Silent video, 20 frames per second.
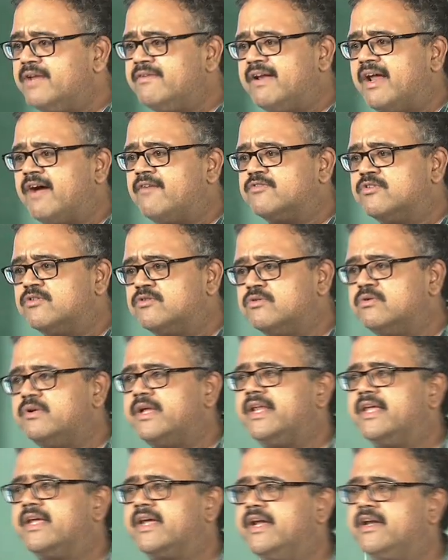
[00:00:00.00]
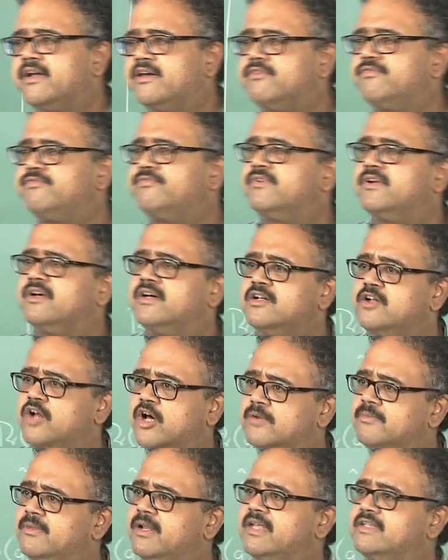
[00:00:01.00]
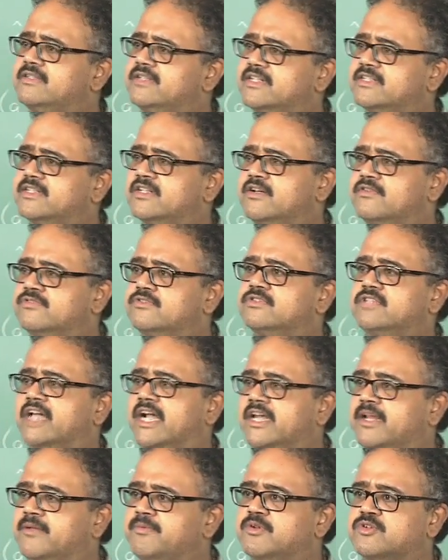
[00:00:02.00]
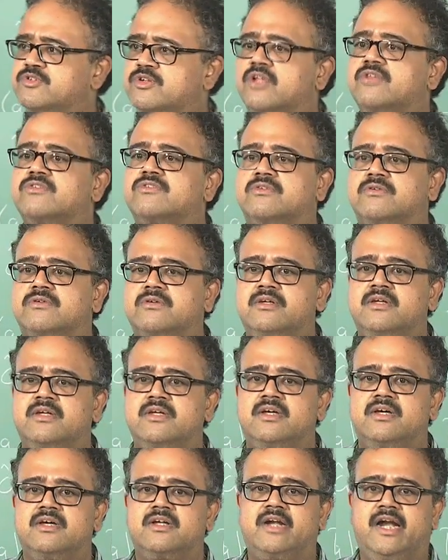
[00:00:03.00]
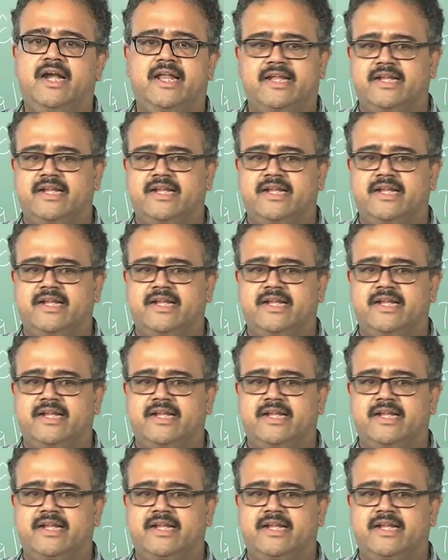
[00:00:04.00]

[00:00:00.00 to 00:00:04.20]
even have to do any kind of normalization of those attributes also, right.